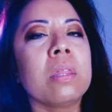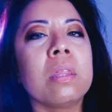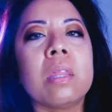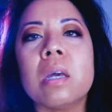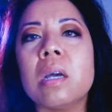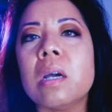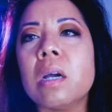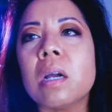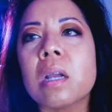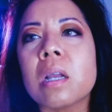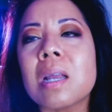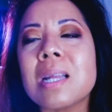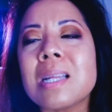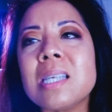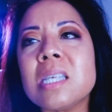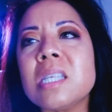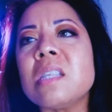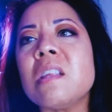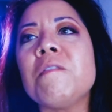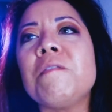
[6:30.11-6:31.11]
The
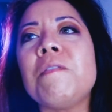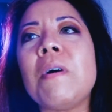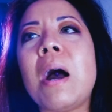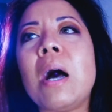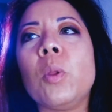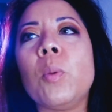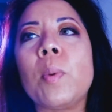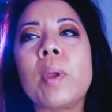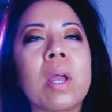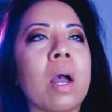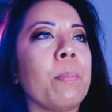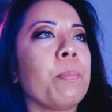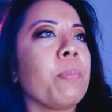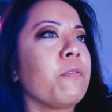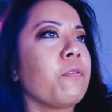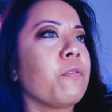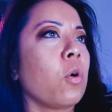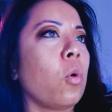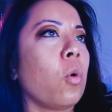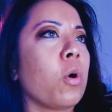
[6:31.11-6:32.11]
consistent following up, if
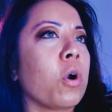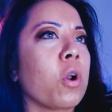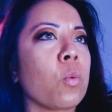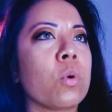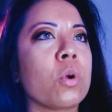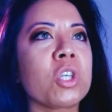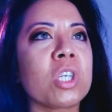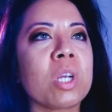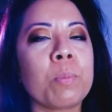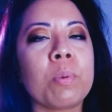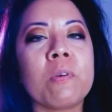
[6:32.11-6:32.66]
your order was shipped,